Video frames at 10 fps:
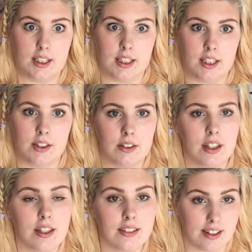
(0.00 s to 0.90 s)
you know,
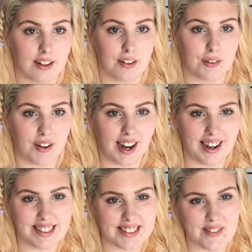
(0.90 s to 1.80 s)

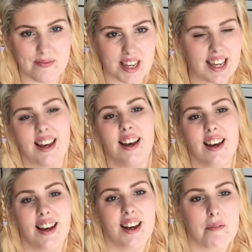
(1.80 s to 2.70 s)
terrified in me,
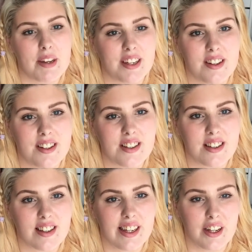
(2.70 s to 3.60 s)

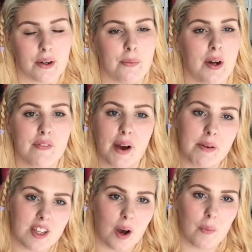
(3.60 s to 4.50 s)
because, you know, what if I
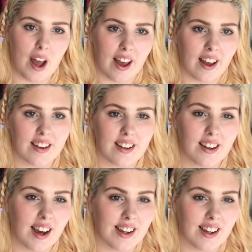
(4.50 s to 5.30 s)
was at work?